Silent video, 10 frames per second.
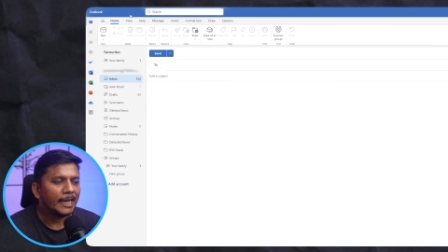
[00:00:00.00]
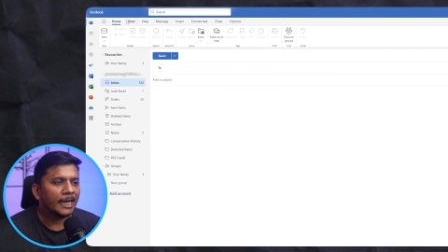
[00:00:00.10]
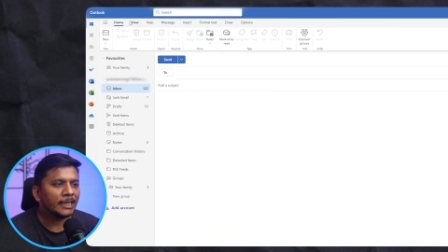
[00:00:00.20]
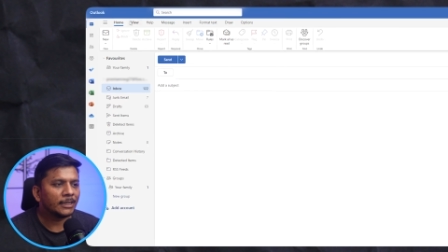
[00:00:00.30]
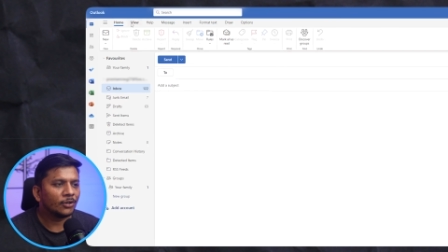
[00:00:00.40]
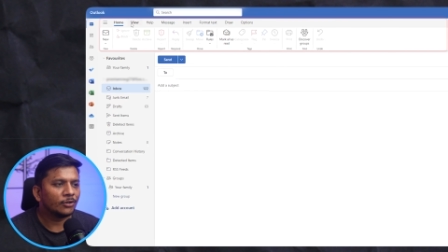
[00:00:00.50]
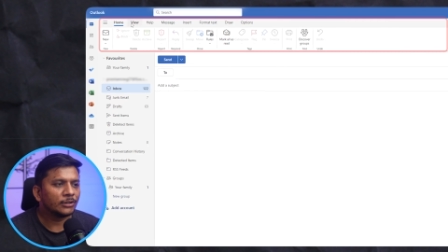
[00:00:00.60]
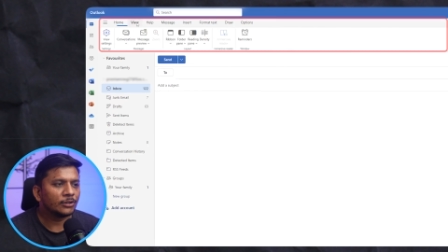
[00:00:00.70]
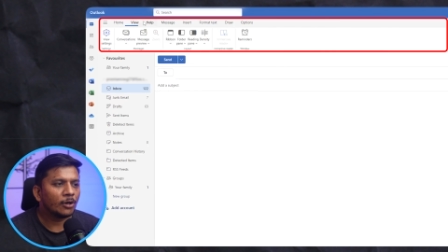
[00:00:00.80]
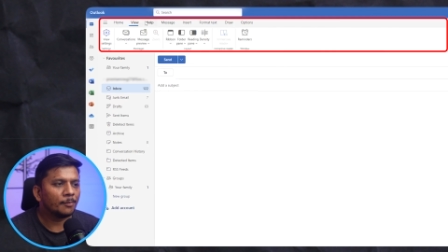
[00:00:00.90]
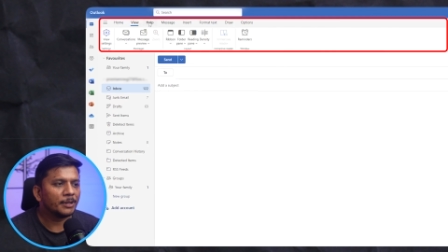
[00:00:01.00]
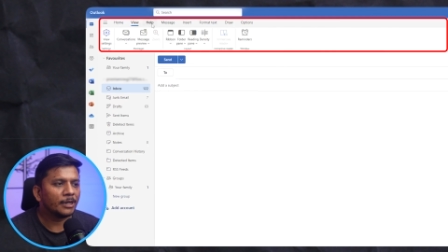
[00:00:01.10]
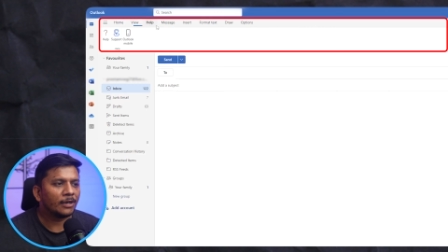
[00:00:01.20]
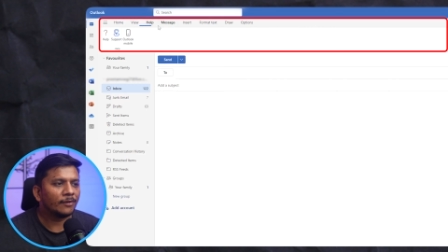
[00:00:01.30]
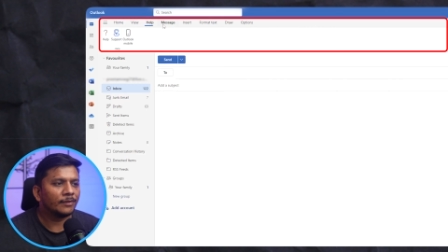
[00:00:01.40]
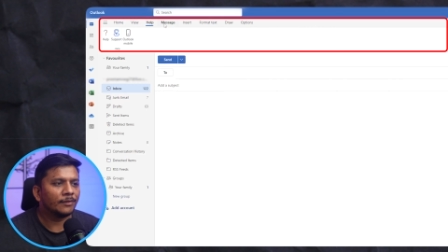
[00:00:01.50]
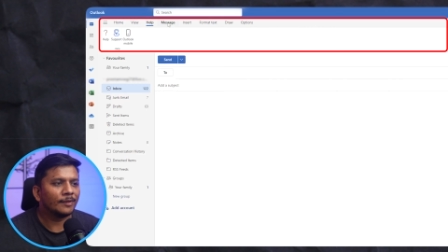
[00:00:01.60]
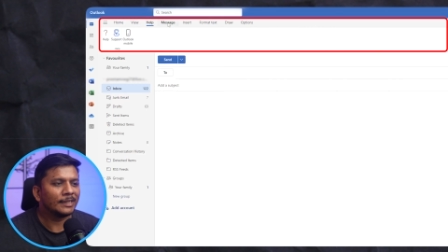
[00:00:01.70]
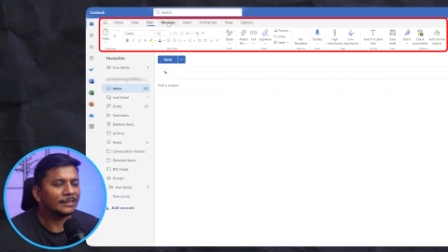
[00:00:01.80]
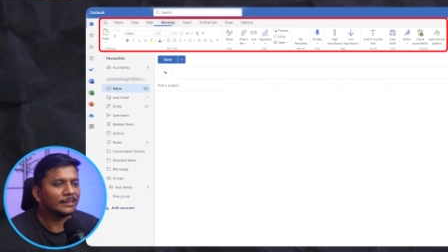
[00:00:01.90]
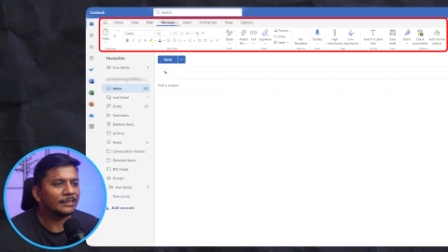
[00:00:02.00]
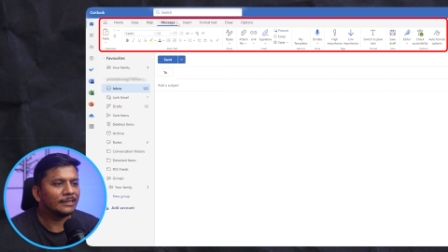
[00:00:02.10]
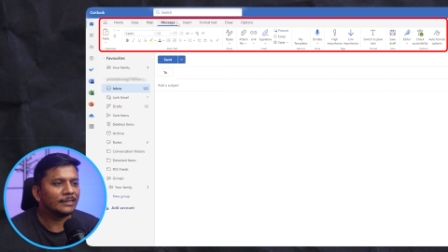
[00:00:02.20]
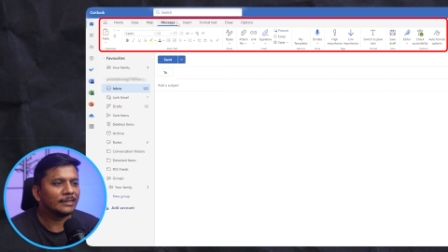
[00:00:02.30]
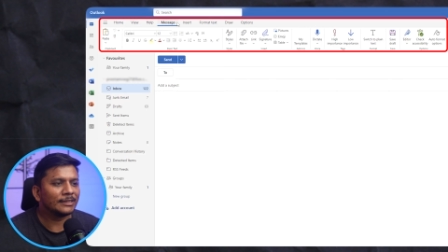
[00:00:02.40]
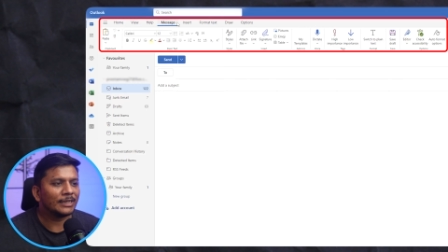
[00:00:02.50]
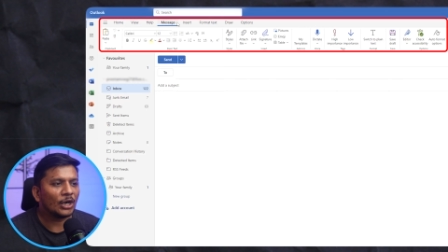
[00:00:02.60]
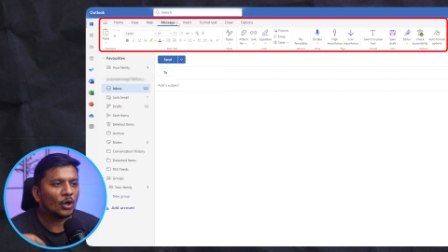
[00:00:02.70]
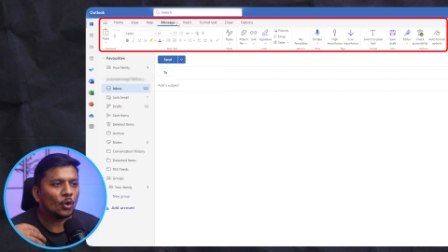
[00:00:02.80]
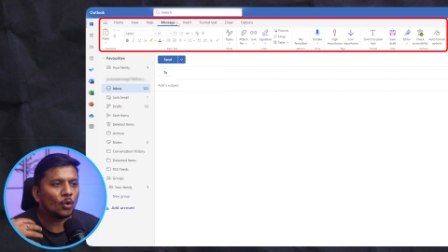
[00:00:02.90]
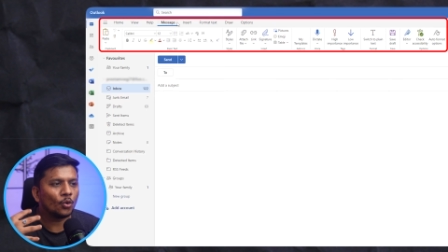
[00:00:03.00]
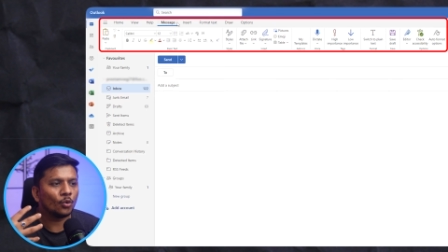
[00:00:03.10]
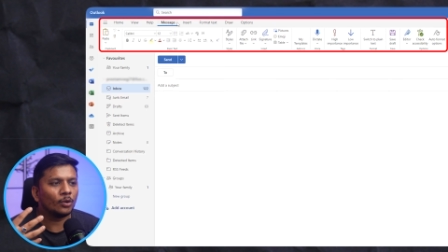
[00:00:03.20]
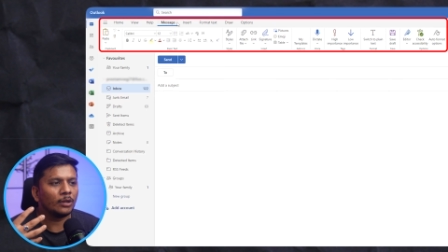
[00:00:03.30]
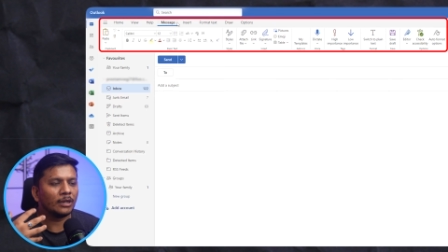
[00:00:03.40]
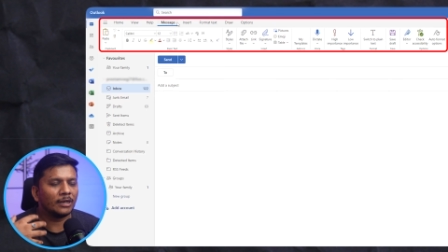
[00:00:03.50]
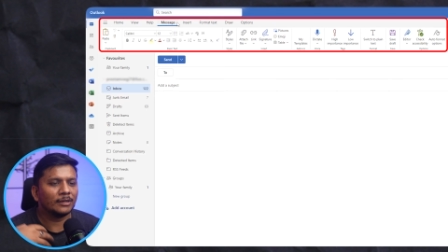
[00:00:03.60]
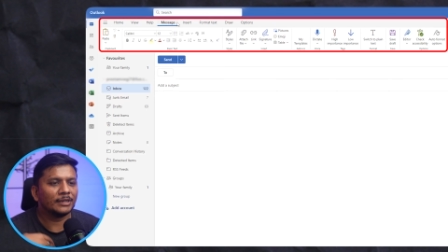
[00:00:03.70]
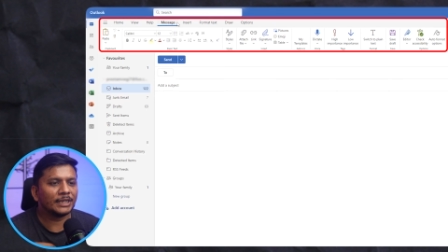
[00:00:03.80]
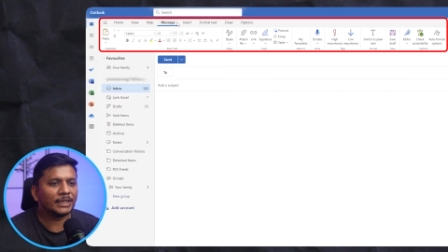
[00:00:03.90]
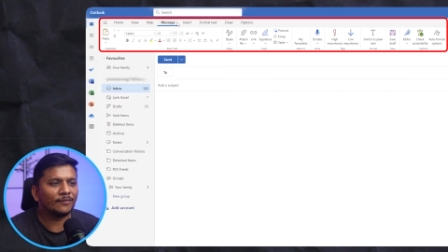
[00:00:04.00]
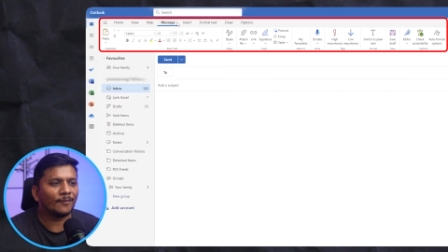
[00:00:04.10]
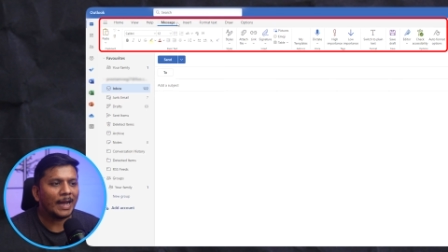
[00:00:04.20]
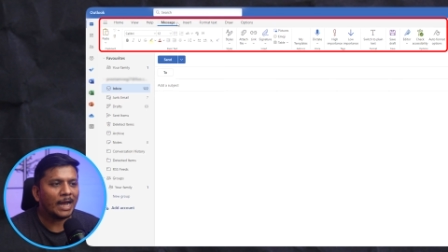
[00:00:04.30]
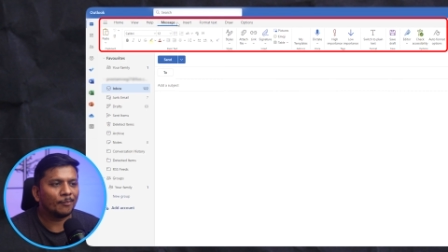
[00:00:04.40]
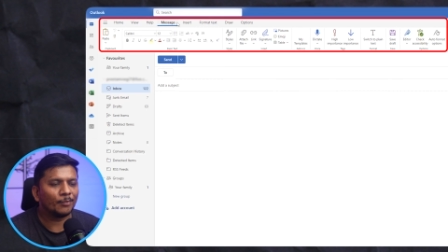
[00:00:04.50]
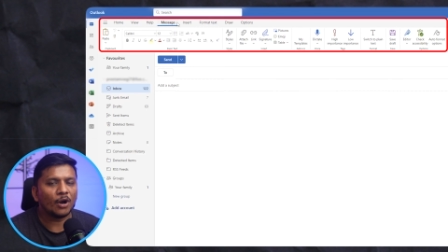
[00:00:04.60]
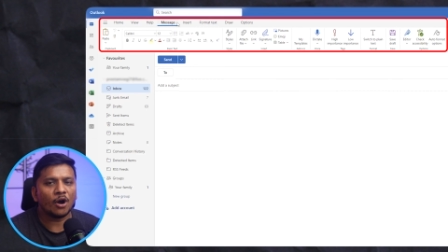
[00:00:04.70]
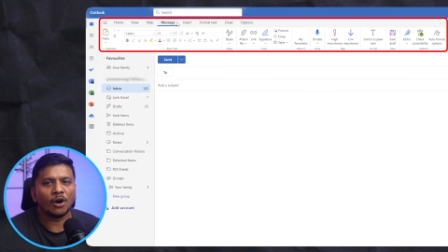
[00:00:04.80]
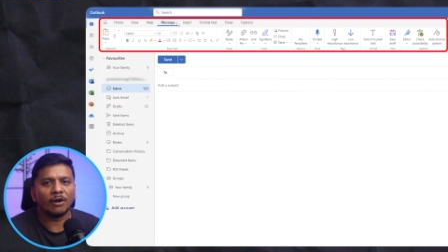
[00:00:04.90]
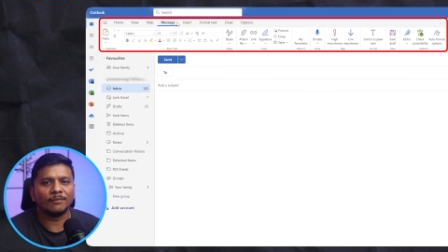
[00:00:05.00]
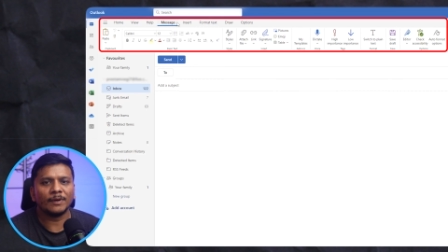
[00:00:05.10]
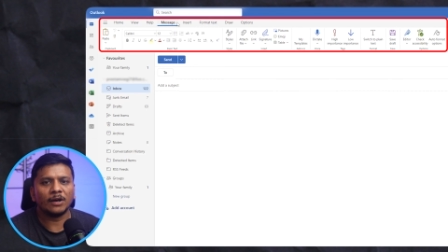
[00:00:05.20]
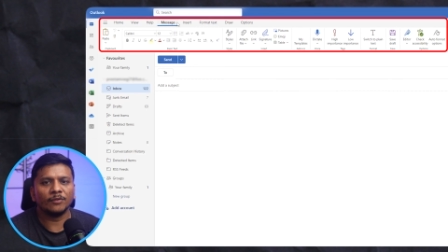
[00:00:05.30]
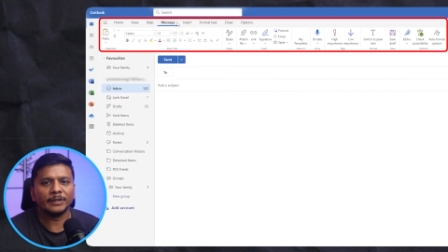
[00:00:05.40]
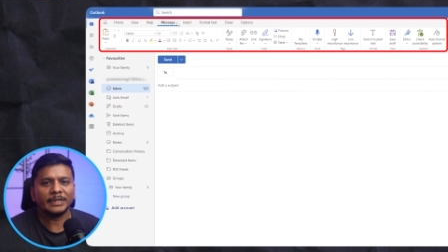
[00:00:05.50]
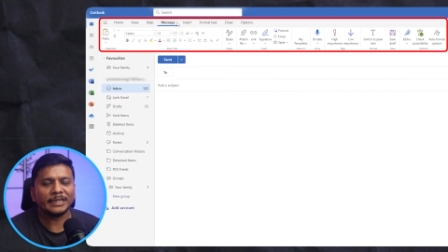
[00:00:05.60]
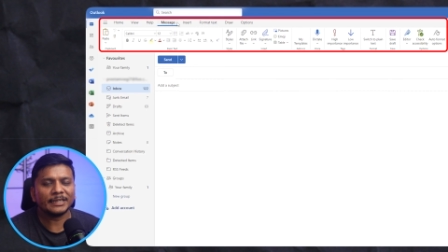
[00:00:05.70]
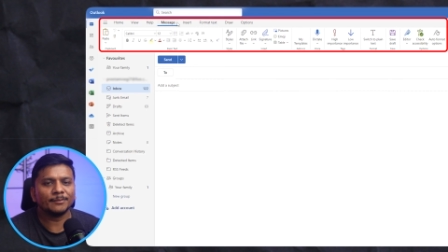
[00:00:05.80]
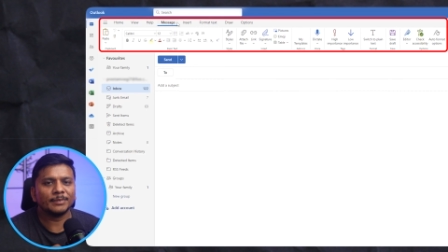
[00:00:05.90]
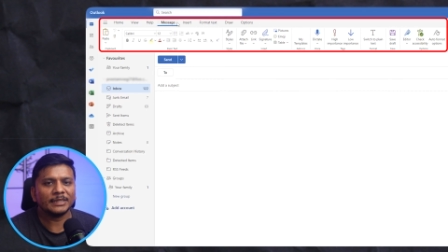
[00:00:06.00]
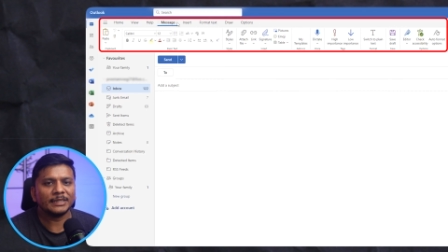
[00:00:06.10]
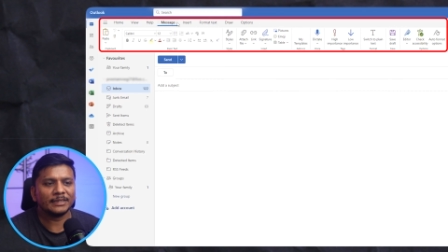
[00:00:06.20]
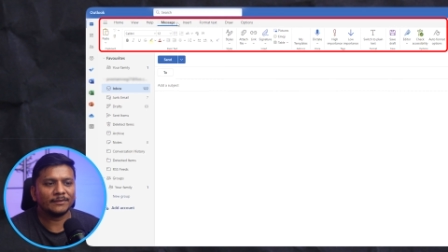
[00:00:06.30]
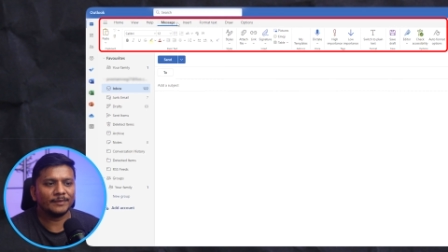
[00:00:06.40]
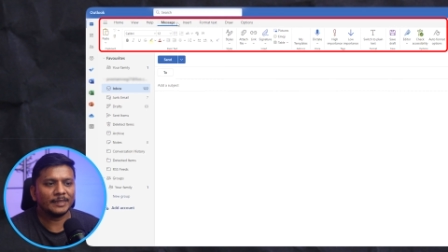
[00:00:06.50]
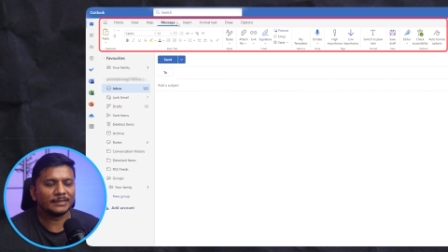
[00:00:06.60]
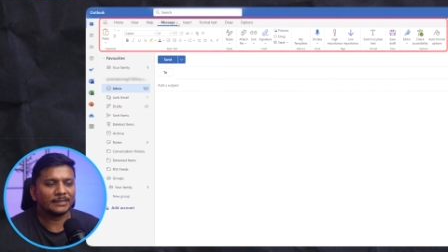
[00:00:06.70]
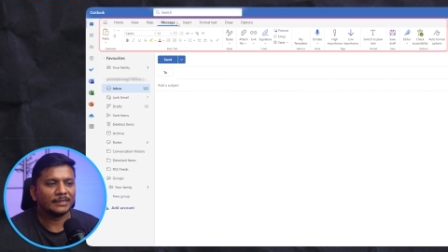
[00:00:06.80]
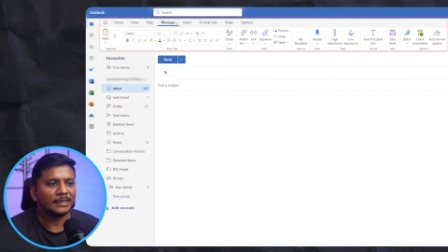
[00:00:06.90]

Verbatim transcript: and on the top here we will see the whole revamp of our ribbon interface.